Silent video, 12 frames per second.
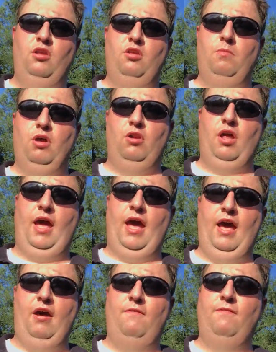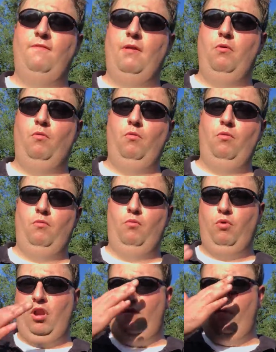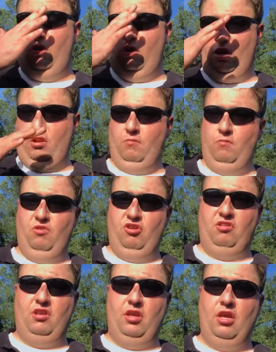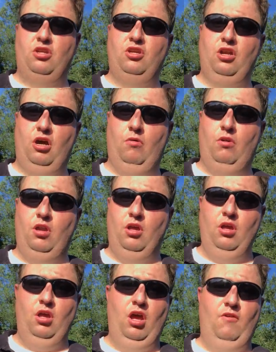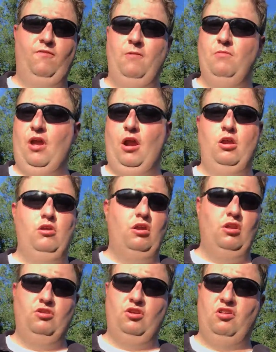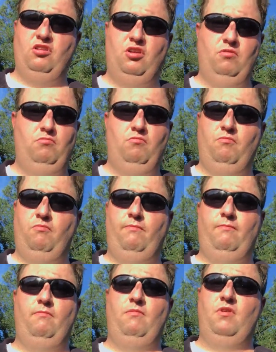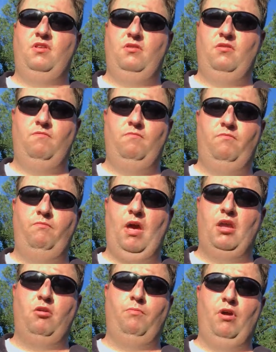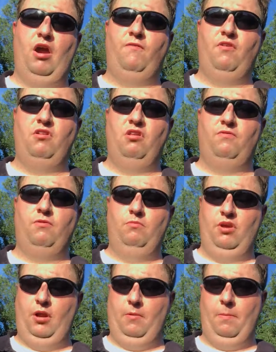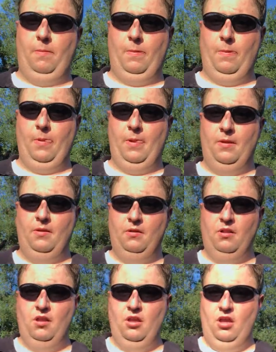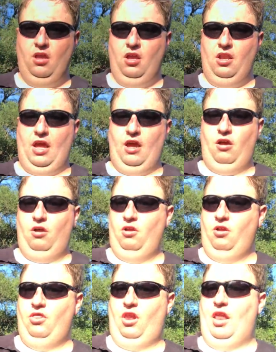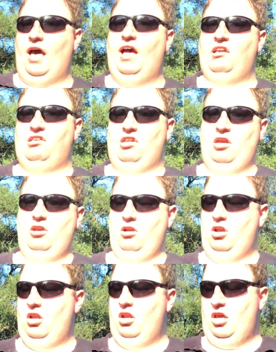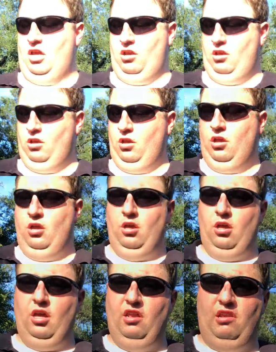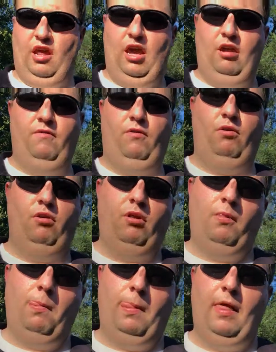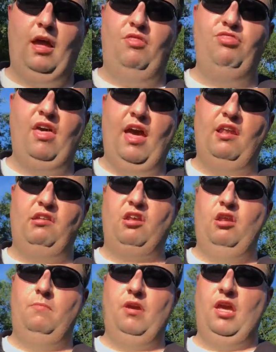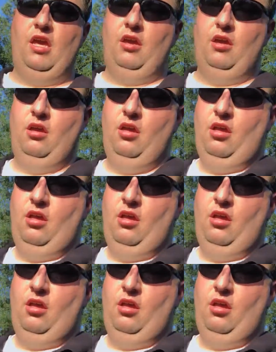to be able to have and whatever you can just to get you going. And from there, you can just make your preferences from there. Now, the last thing you're going to need is an anvil, and that's going to be